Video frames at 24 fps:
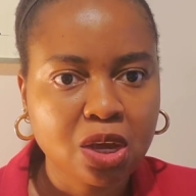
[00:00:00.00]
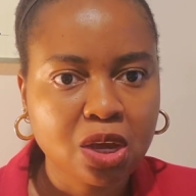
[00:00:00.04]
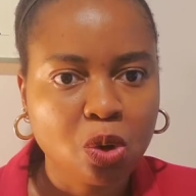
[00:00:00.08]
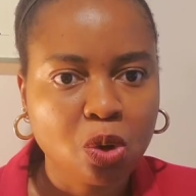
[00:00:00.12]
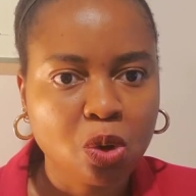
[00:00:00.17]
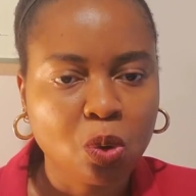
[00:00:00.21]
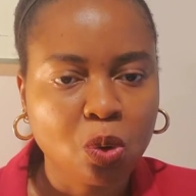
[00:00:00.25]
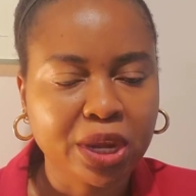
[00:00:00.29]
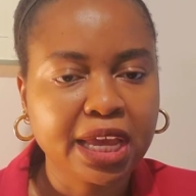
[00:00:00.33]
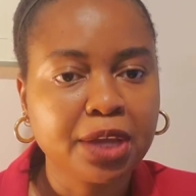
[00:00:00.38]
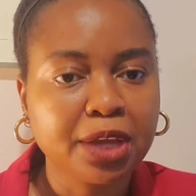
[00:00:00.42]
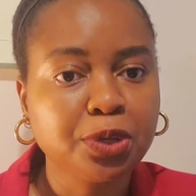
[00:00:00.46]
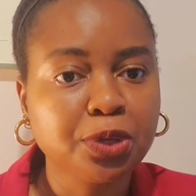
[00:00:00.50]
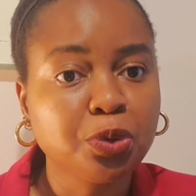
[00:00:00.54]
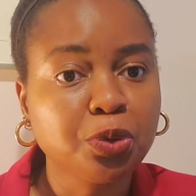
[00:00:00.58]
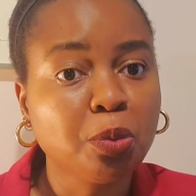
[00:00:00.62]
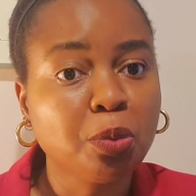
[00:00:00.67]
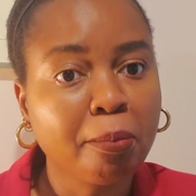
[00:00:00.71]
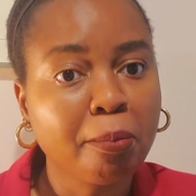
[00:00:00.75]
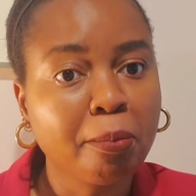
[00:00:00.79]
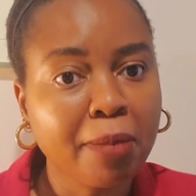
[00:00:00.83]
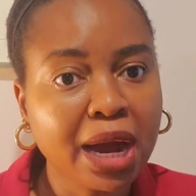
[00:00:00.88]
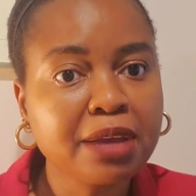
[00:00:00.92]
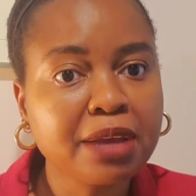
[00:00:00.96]
Okay, you
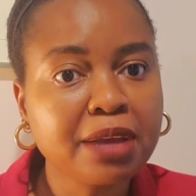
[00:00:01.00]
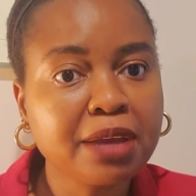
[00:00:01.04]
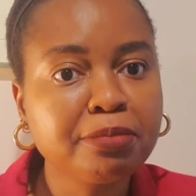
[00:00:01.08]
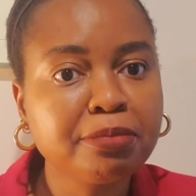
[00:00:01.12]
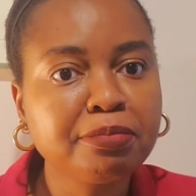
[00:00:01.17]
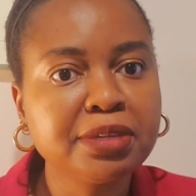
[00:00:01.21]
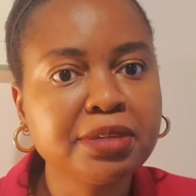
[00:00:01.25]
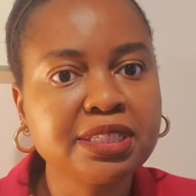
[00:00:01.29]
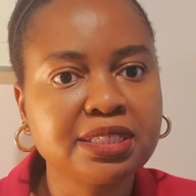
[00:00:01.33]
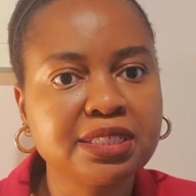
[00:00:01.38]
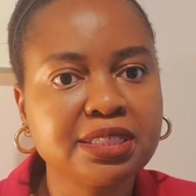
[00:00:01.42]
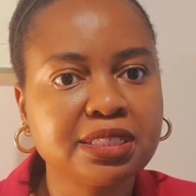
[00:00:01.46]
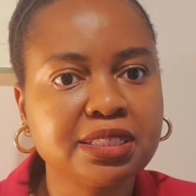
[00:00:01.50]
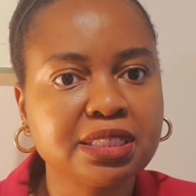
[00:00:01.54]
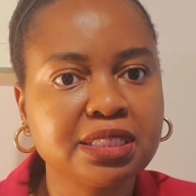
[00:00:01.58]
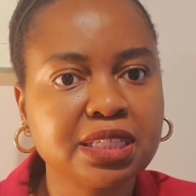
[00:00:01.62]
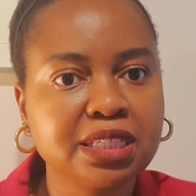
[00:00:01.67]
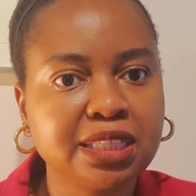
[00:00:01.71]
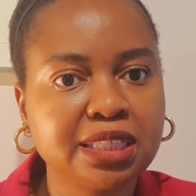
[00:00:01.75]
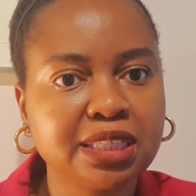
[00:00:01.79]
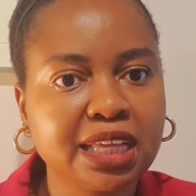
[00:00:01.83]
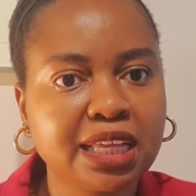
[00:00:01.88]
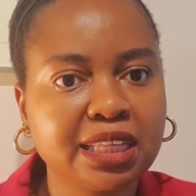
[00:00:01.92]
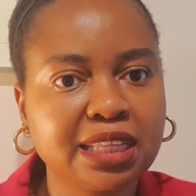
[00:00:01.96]
might miss
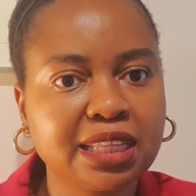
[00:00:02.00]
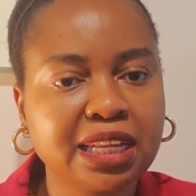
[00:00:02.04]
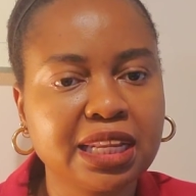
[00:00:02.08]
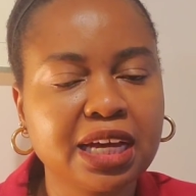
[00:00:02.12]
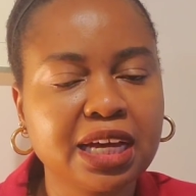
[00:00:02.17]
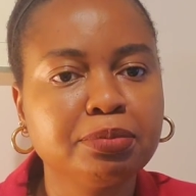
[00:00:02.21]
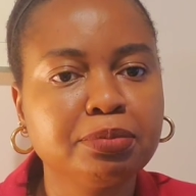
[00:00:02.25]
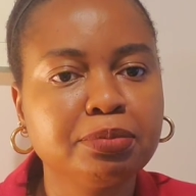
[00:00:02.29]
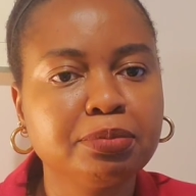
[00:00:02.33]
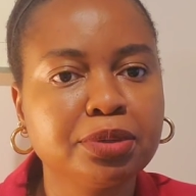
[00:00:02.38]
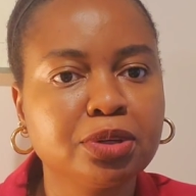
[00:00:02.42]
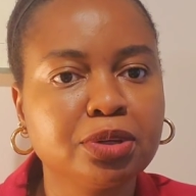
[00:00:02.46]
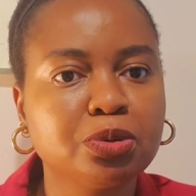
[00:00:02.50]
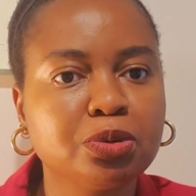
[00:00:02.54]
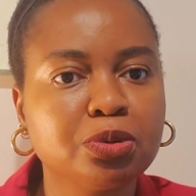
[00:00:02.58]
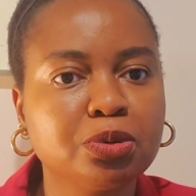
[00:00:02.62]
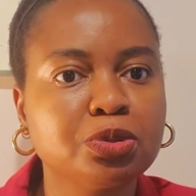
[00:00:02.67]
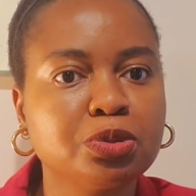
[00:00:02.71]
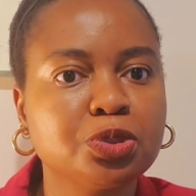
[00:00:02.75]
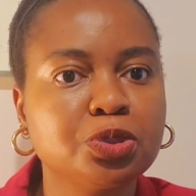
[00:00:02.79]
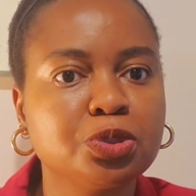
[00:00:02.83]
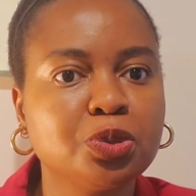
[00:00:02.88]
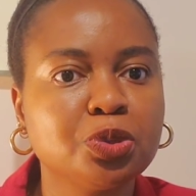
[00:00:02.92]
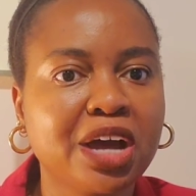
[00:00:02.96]
the deadline
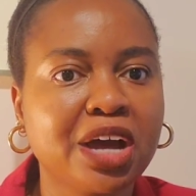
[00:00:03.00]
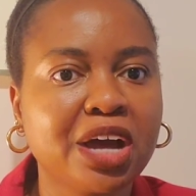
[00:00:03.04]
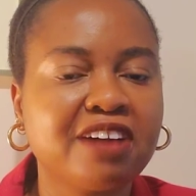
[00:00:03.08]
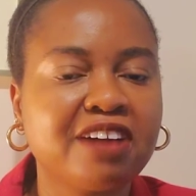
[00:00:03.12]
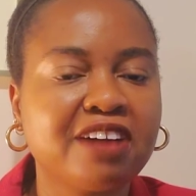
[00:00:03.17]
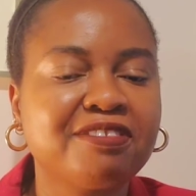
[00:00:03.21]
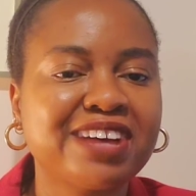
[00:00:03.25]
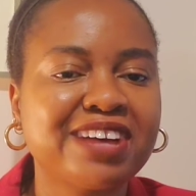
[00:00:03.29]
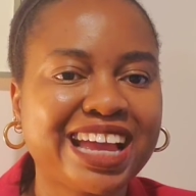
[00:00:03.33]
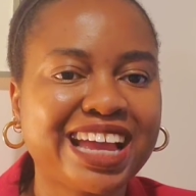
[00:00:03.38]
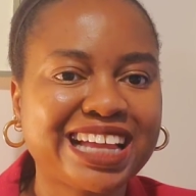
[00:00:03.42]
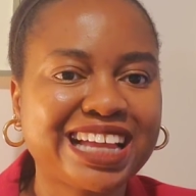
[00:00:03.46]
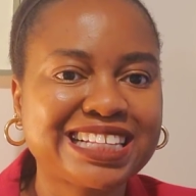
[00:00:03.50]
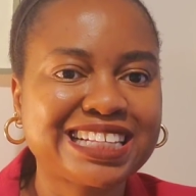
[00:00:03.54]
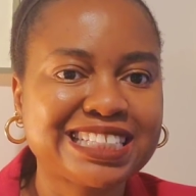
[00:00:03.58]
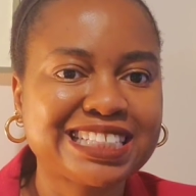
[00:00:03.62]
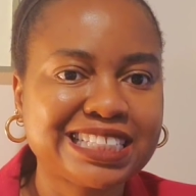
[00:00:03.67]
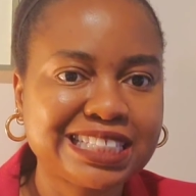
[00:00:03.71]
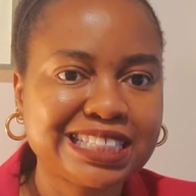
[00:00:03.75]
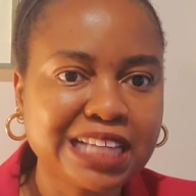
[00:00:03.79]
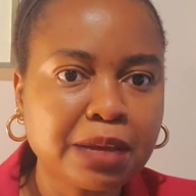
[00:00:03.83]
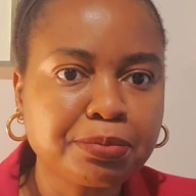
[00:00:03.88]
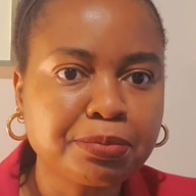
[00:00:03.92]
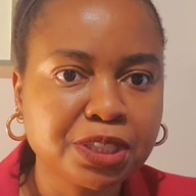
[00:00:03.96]
because you have
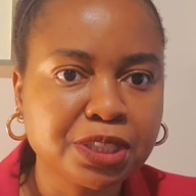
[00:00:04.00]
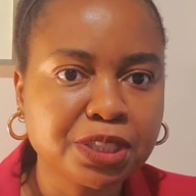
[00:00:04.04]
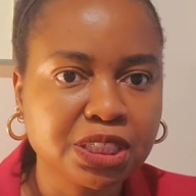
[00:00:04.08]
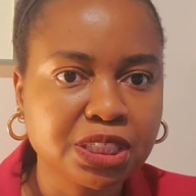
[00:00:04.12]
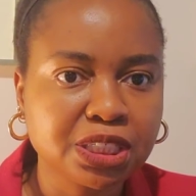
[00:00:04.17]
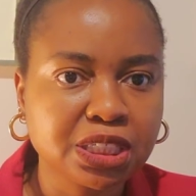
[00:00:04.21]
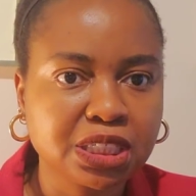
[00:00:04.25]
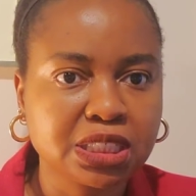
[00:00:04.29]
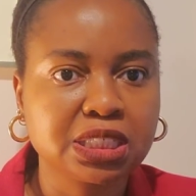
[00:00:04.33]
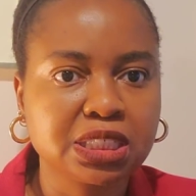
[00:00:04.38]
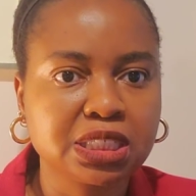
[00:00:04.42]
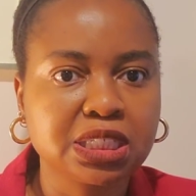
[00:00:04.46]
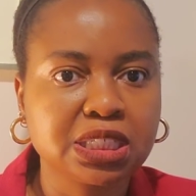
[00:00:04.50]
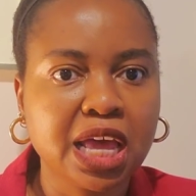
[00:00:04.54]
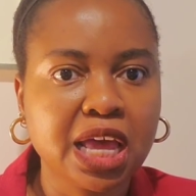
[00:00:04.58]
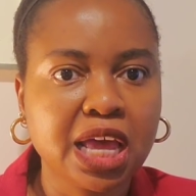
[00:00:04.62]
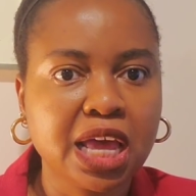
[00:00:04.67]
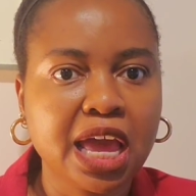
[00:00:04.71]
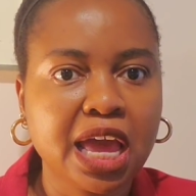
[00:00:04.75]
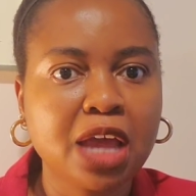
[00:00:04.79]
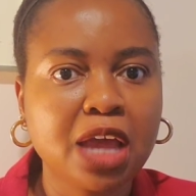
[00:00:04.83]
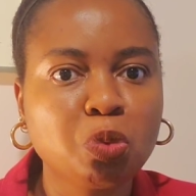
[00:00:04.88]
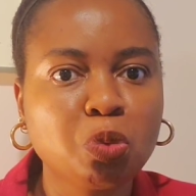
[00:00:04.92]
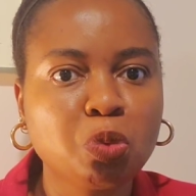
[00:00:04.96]
exceptions.
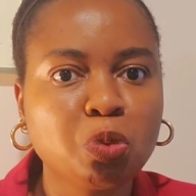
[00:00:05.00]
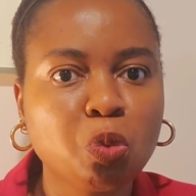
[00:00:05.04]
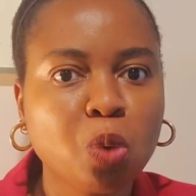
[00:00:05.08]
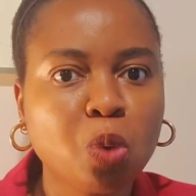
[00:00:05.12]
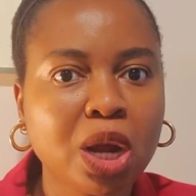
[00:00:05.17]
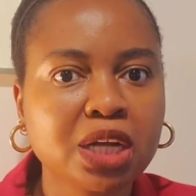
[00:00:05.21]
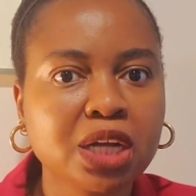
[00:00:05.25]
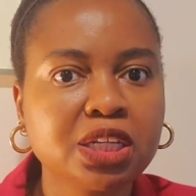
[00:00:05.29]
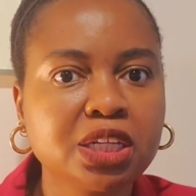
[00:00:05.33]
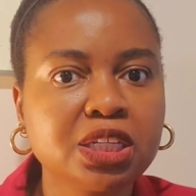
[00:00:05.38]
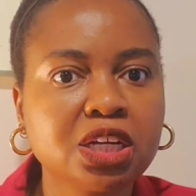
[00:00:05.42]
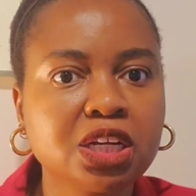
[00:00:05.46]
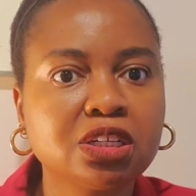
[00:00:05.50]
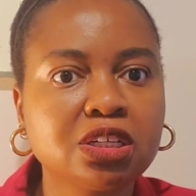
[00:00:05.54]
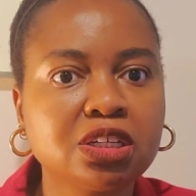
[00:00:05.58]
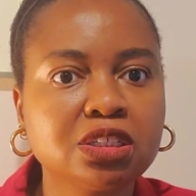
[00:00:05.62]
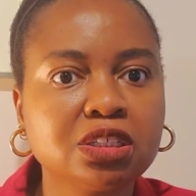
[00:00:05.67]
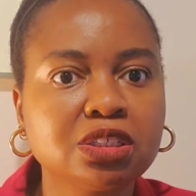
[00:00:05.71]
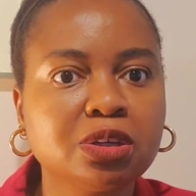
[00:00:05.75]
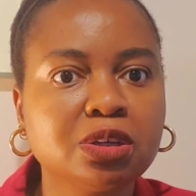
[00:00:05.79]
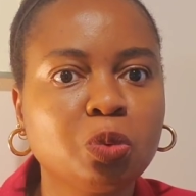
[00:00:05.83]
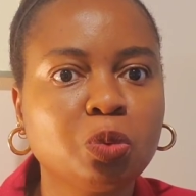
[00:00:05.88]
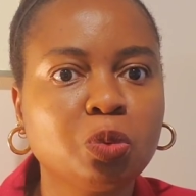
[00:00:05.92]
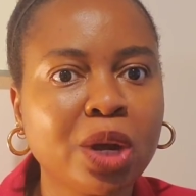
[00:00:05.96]
And what
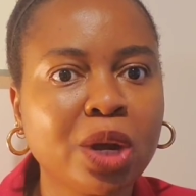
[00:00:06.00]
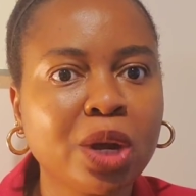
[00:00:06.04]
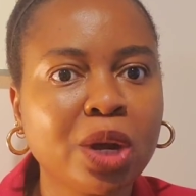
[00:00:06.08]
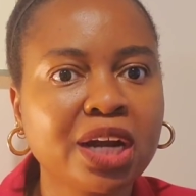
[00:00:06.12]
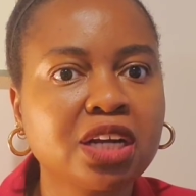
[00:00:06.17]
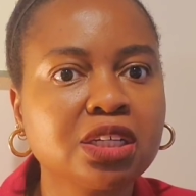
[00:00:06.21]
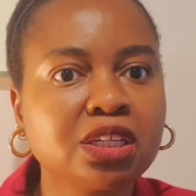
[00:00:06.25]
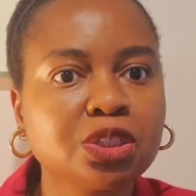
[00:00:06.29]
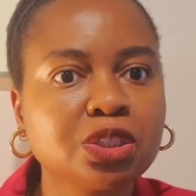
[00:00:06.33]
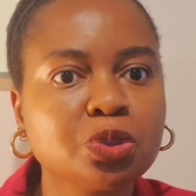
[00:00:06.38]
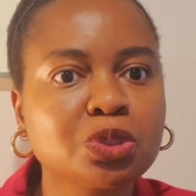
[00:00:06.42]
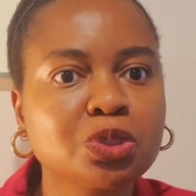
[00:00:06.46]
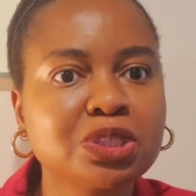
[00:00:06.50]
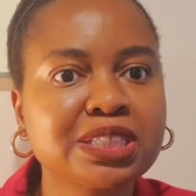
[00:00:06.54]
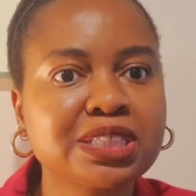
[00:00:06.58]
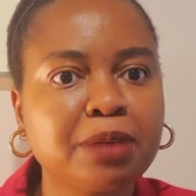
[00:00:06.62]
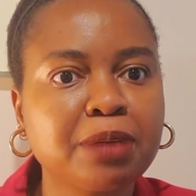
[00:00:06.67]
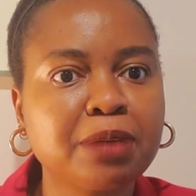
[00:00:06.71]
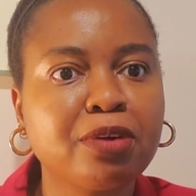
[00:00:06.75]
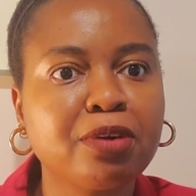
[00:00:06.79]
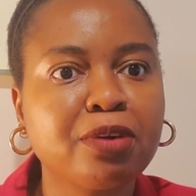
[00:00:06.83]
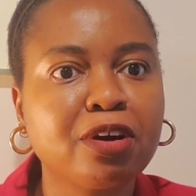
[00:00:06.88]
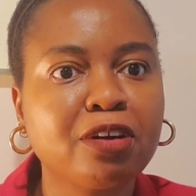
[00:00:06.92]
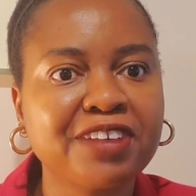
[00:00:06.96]
are those
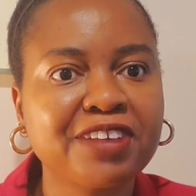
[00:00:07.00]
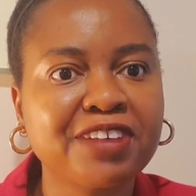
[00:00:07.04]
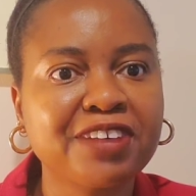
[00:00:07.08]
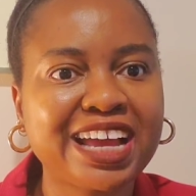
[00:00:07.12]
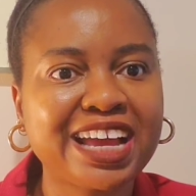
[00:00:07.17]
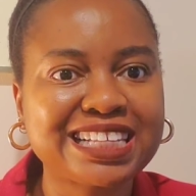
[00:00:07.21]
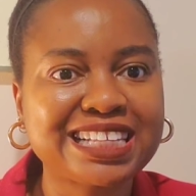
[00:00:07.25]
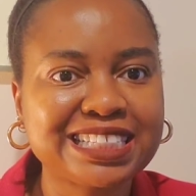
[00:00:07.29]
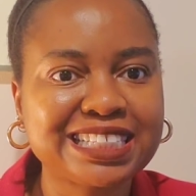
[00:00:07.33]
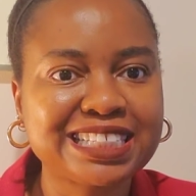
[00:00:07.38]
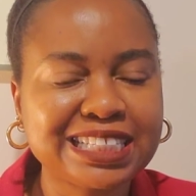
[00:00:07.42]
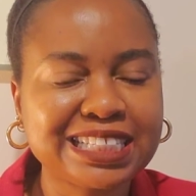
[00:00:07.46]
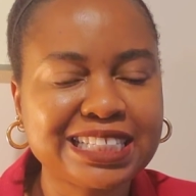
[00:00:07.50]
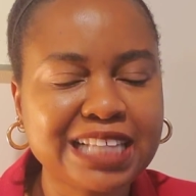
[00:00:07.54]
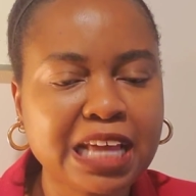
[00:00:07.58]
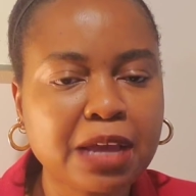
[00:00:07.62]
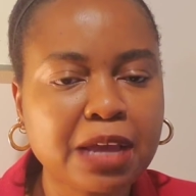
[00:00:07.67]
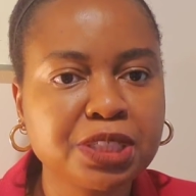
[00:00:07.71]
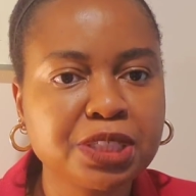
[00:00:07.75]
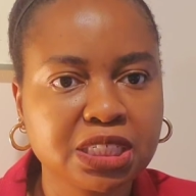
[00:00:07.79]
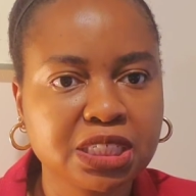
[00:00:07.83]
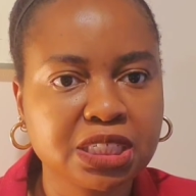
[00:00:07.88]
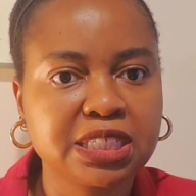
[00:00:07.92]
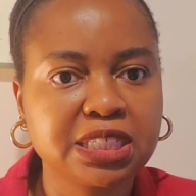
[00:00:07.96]
type of
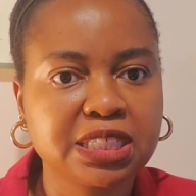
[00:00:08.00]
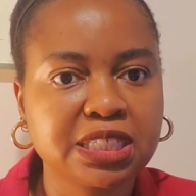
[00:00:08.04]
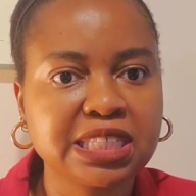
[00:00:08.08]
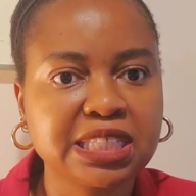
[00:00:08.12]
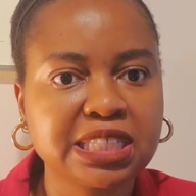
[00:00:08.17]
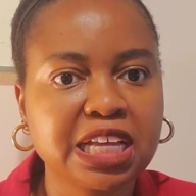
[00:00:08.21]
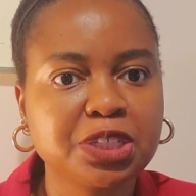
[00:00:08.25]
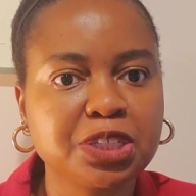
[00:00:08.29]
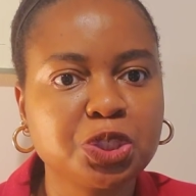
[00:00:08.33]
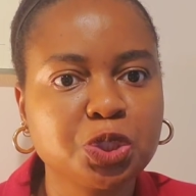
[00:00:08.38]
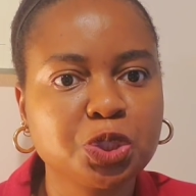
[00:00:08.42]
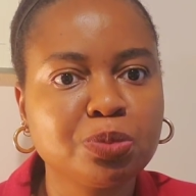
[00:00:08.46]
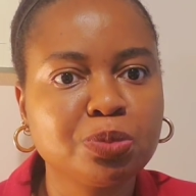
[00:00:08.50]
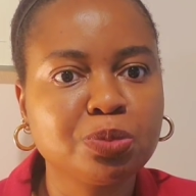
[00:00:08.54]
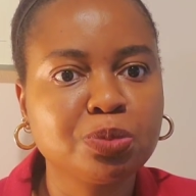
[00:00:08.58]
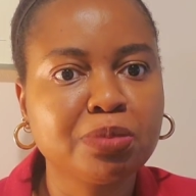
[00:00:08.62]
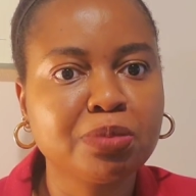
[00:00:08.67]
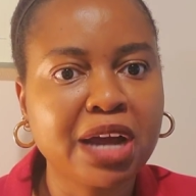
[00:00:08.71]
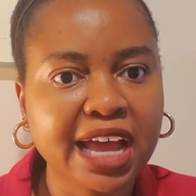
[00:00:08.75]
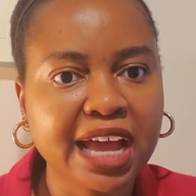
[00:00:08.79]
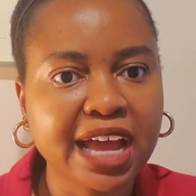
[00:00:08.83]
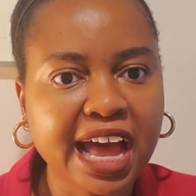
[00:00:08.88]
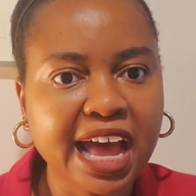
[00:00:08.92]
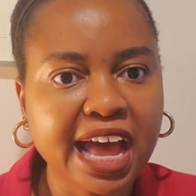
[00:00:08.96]
exceptions that you
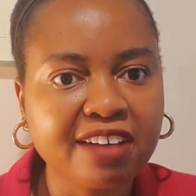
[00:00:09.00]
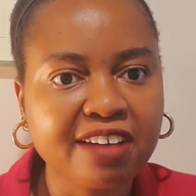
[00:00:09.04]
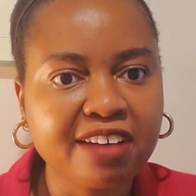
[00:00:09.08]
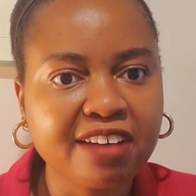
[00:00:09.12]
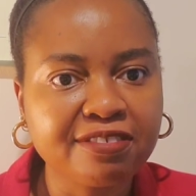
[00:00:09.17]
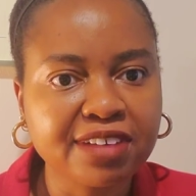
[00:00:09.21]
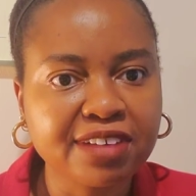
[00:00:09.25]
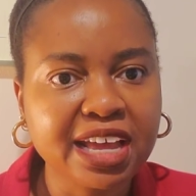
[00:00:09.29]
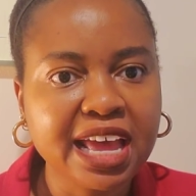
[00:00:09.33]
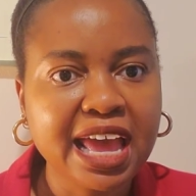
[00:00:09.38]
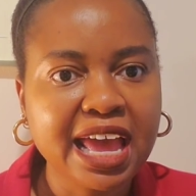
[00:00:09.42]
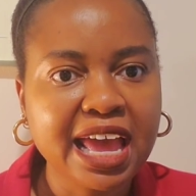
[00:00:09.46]
might have?